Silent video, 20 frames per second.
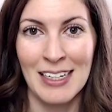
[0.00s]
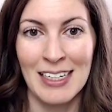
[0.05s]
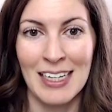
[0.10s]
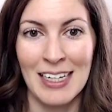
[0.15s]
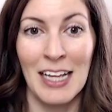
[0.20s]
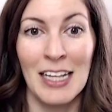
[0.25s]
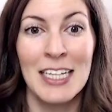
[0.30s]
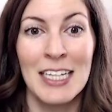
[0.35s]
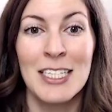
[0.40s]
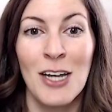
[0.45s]

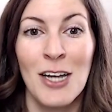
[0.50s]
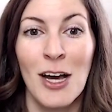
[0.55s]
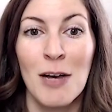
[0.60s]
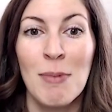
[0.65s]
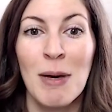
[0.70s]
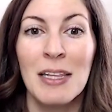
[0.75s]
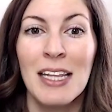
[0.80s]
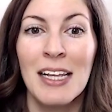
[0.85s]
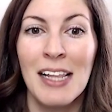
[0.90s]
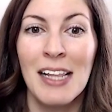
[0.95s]
Now, let's talk
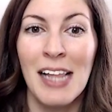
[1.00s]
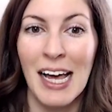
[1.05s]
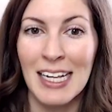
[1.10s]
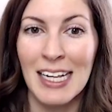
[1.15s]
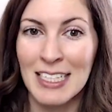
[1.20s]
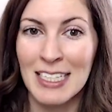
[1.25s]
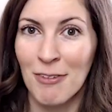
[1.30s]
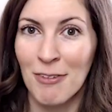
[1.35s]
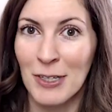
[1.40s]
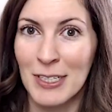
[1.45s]
about the
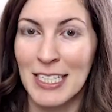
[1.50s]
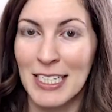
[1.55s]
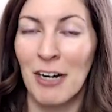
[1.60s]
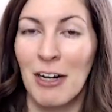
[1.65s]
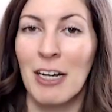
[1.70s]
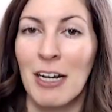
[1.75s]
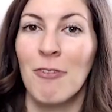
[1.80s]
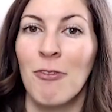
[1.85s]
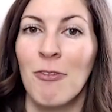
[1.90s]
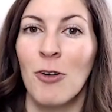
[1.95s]
last focus
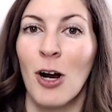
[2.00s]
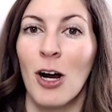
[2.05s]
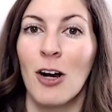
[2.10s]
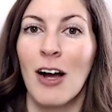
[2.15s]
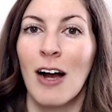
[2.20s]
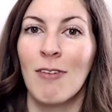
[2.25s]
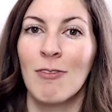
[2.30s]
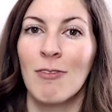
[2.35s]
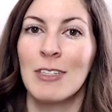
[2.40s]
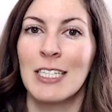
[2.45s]
area for our
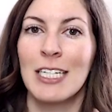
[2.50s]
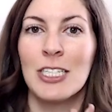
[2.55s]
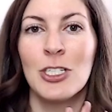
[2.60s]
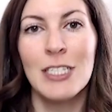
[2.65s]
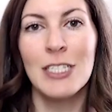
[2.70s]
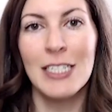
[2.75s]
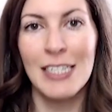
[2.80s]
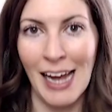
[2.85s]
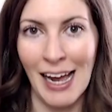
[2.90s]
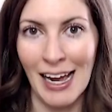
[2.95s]

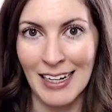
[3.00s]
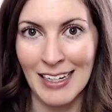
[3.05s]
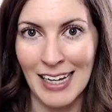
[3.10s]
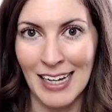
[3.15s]
conversation today.